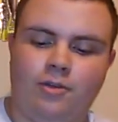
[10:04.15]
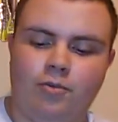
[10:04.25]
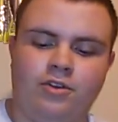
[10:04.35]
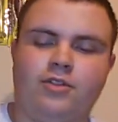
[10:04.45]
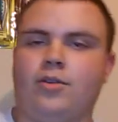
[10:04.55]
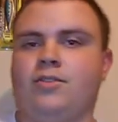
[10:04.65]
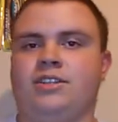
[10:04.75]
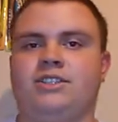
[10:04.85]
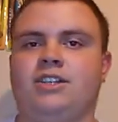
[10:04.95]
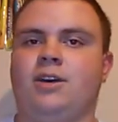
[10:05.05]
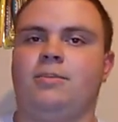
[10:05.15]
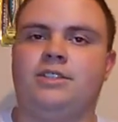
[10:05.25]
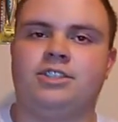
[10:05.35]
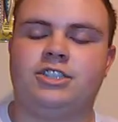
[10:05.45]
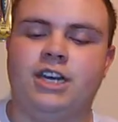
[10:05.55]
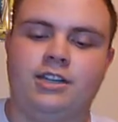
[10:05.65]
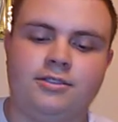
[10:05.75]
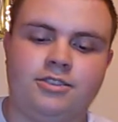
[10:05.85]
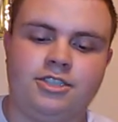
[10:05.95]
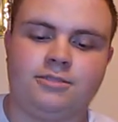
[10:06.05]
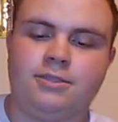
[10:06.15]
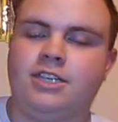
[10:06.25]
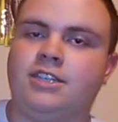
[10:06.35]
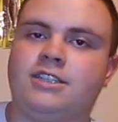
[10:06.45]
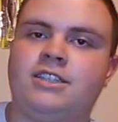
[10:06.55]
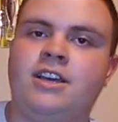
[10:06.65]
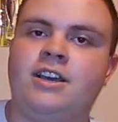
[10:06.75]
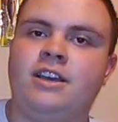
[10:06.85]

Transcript: I wouldn't throw this up in the shallows just because